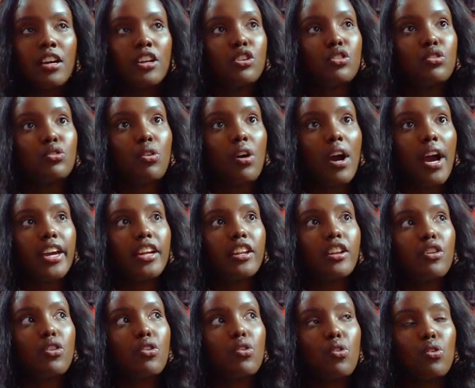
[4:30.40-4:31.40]
you know, I
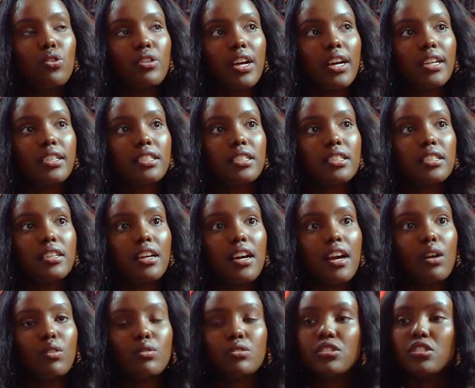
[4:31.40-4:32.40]
know that
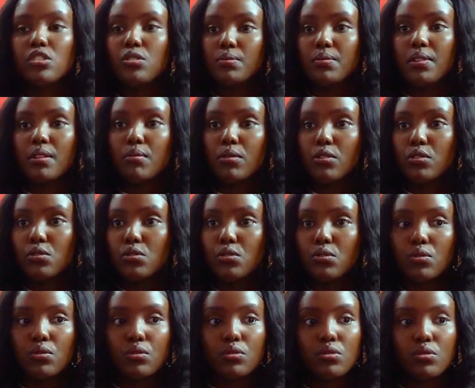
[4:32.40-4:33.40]
I will still be able to
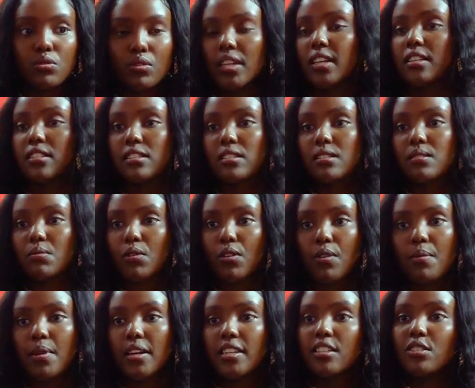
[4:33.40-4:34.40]
to get
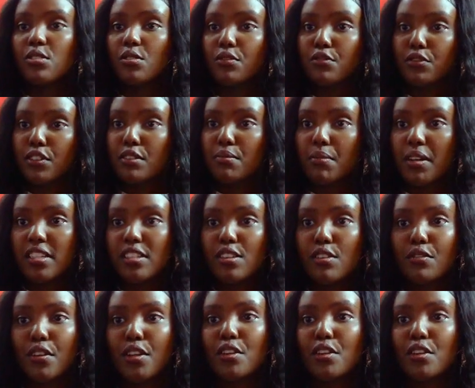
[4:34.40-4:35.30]
small money to feed myself.